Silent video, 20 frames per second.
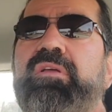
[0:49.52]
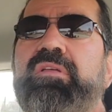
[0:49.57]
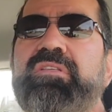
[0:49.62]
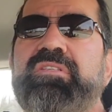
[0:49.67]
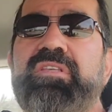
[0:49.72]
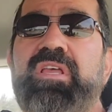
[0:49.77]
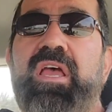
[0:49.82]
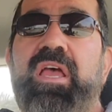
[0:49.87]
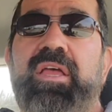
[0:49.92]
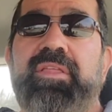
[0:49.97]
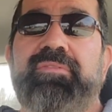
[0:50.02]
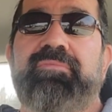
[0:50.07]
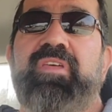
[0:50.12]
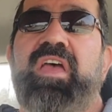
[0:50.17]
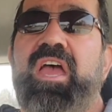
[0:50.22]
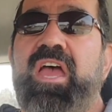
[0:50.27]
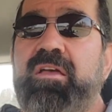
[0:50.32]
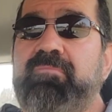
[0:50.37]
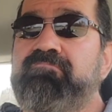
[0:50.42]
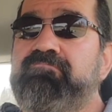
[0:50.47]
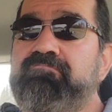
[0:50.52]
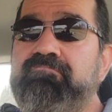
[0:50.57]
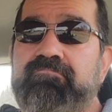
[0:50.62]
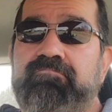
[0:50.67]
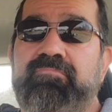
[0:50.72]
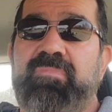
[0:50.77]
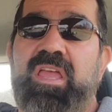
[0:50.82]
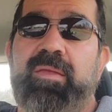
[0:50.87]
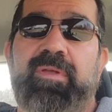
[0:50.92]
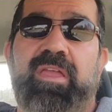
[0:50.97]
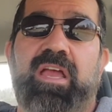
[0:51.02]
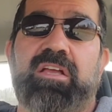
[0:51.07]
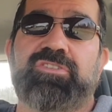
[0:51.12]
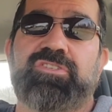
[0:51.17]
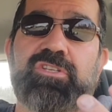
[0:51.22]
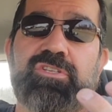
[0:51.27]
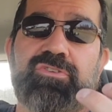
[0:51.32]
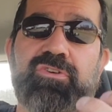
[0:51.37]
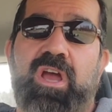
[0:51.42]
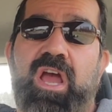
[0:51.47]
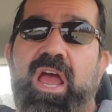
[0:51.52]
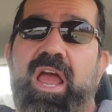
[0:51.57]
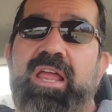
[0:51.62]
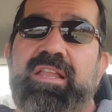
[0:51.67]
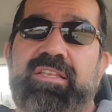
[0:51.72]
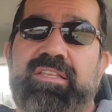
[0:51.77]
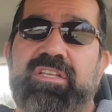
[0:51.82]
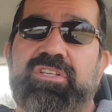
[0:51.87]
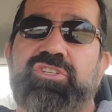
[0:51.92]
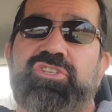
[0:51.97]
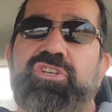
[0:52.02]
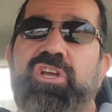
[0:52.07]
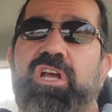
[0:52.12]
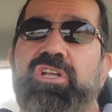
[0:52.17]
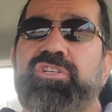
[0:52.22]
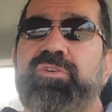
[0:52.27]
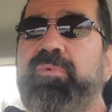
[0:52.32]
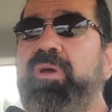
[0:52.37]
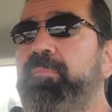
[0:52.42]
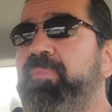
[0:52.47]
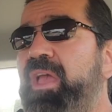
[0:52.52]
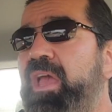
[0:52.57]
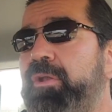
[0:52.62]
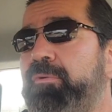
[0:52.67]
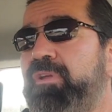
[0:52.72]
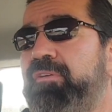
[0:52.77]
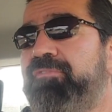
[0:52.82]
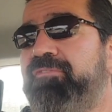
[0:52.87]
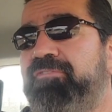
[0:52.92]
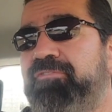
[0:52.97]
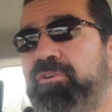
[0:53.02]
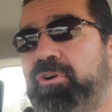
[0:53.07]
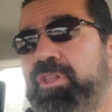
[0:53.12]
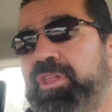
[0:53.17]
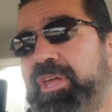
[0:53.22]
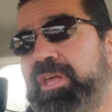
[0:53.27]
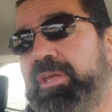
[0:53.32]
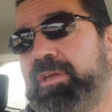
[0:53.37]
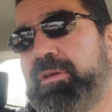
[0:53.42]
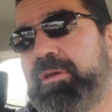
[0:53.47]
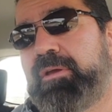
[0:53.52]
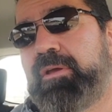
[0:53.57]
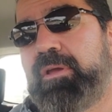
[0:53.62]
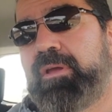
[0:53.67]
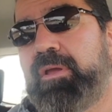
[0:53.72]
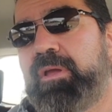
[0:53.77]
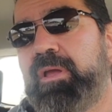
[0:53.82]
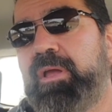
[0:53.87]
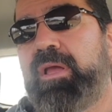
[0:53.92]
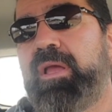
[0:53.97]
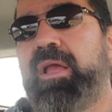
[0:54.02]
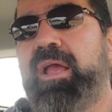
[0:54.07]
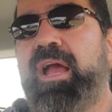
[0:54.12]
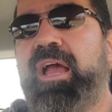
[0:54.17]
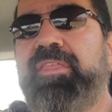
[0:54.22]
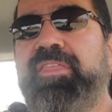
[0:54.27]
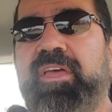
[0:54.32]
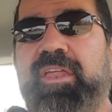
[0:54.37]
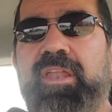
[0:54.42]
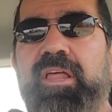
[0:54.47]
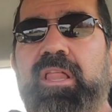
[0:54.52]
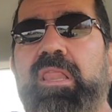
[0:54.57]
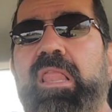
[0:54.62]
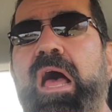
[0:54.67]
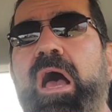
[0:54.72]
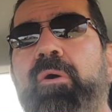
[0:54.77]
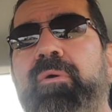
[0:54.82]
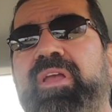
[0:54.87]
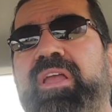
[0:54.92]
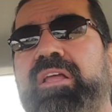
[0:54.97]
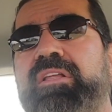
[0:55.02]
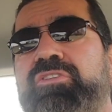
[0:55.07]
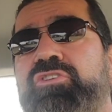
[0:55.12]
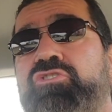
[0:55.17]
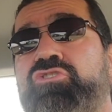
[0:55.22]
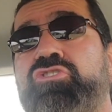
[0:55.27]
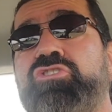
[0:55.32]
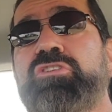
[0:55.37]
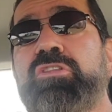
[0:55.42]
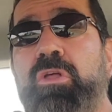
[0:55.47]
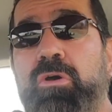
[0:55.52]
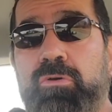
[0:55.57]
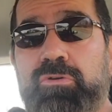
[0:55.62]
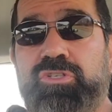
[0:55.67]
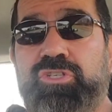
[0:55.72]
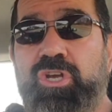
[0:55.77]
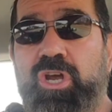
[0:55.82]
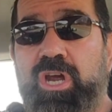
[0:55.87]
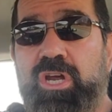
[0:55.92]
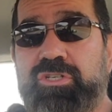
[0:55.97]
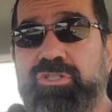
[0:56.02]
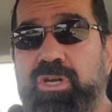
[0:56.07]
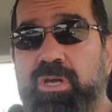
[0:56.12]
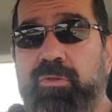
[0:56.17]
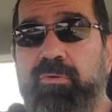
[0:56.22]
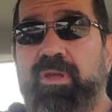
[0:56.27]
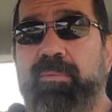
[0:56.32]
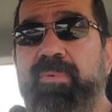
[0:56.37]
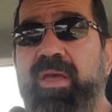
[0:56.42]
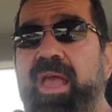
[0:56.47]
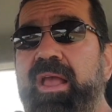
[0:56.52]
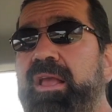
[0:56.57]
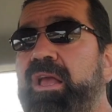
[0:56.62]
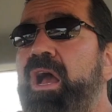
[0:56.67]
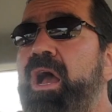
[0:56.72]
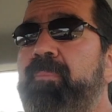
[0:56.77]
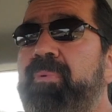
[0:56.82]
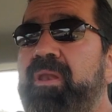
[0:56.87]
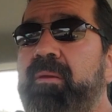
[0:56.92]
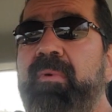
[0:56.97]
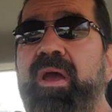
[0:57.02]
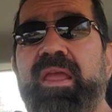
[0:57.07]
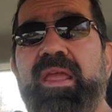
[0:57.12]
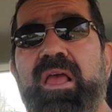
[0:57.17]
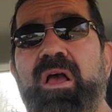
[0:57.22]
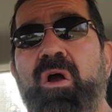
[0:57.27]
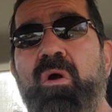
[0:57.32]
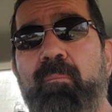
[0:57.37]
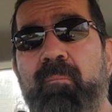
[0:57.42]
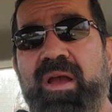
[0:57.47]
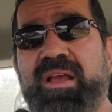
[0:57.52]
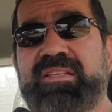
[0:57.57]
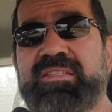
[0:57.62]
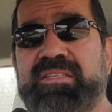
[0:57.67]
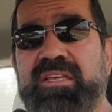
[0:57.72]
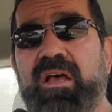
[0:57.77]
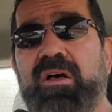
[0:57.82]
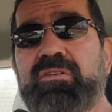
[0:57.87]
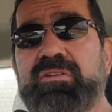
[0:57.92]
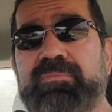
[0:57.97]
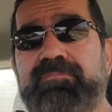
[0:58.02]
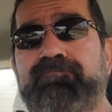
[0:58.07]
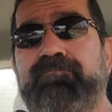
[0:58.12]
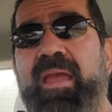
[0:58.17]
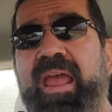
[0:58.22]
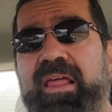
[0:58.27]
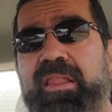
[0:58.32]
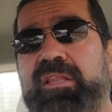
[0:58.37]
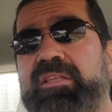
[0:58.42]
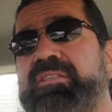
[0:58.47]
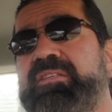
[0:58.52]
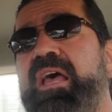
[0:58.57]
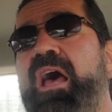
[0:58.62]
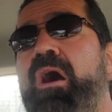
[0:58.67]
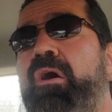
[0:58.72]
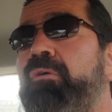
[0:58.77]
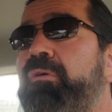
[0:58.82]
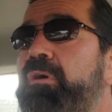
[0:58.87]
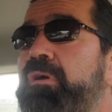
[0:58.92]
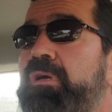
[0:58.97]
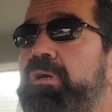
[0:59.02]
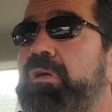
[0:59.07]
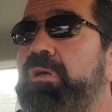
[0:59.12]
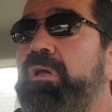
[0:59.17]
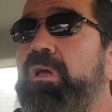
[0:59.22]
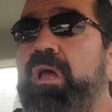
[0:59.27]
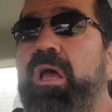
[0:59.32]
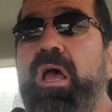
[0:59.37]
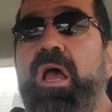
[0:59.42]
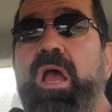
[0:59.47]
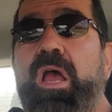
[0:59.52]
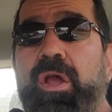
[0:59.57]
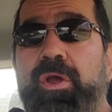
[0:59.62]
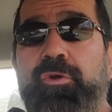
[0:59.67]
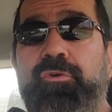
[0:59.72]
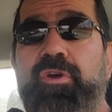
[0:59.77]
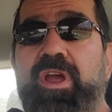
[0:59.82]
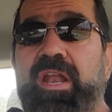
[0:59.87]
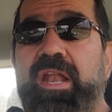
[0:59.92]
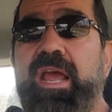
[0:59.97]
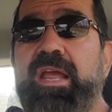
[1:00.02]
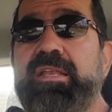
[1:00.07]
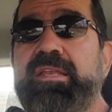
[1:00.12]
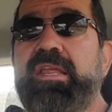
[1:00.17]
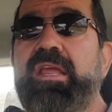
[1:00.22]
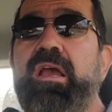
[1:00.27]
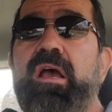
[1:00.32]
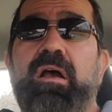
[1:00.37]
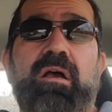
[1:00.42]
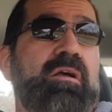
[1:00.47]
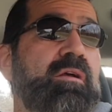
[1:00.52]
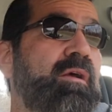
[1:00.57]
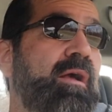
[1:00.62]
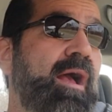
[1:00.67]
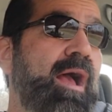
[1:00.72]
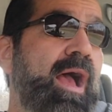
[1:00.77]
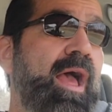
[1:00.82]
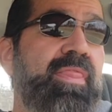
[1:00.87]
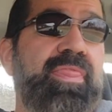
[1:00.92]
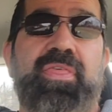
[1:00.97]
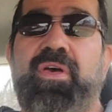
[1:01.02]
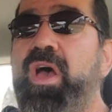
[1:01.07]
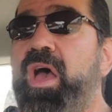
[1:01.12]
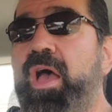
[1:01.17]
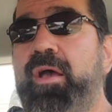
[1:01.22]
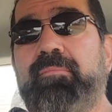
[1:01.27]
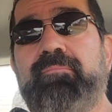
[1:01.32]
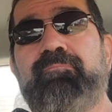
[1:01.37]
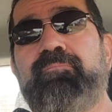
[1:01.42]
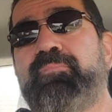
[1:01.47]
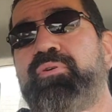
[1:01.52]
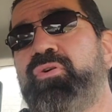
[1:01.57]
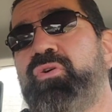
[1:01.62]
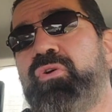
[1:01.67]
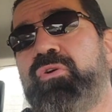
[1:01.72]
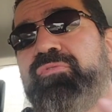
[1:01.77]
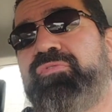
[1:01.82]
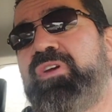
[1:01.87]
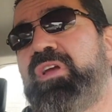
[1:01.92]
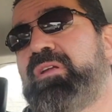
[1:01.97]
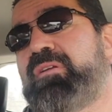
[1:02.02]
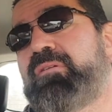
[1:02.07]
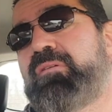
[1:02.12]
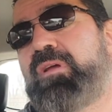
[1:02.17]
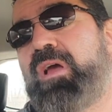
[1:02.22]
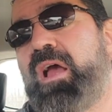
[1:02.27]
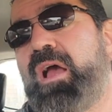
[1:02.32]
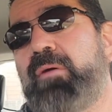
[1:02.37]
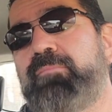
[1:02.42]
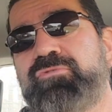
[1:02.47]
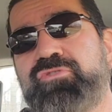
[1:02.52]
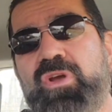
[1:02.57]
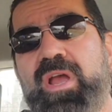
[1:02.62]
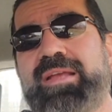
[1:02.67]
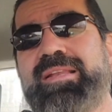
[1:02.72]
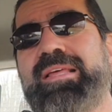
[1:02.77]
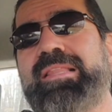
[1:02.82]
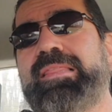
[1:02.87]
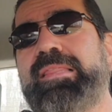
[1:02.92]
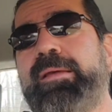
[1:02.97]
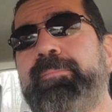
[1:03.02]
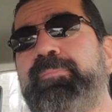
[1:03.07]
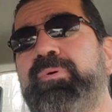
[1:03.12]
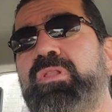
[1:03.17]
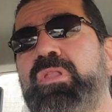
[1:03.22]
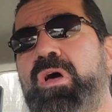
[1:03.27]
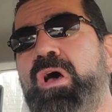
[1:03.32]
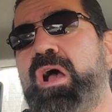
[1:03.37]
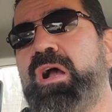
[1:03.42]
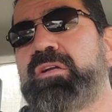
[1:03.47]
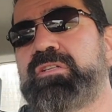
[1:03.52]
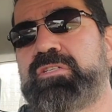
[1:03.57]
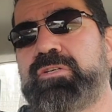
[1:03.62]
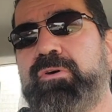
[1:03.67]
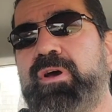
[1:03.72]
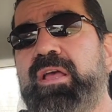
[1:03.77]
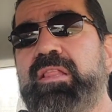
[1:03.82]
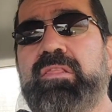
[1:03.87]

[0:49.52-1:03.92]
said that maybe I should try discharging my battery fully and then allowing it to slow charge all the way back up, and it might help my cells balance out. Great idea. I thought, perfect. I'm trying to limp along till I